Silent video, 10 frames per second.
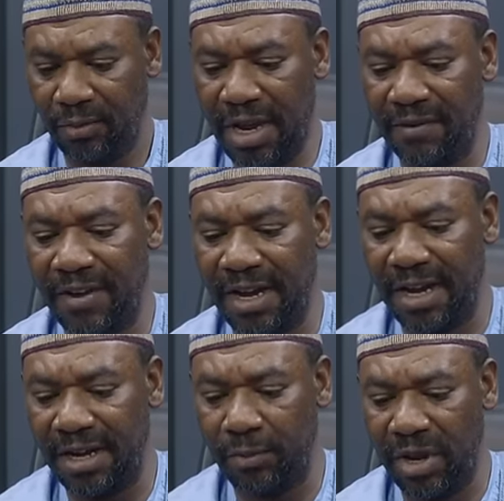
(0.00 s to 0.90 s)
Why in
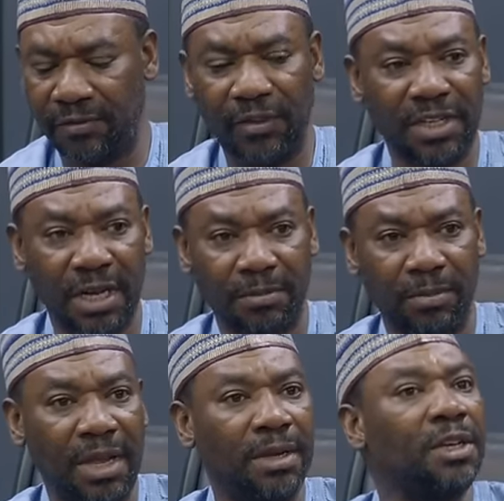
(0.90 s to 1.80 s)
Father Day when fishers,
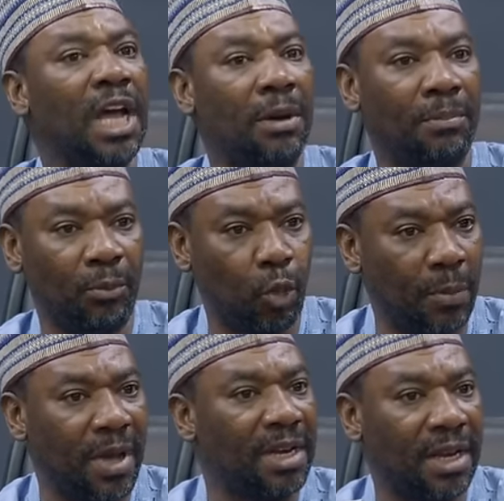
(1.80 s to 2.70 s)
men and
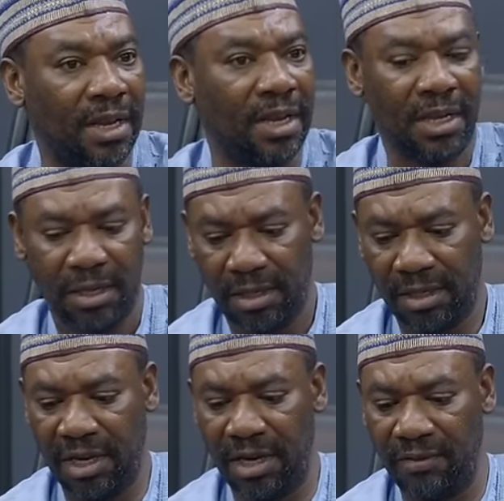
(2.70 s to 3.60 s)
women they
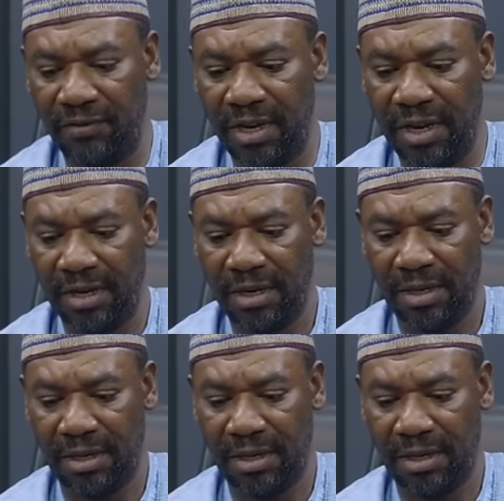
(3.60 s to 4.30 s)
live there?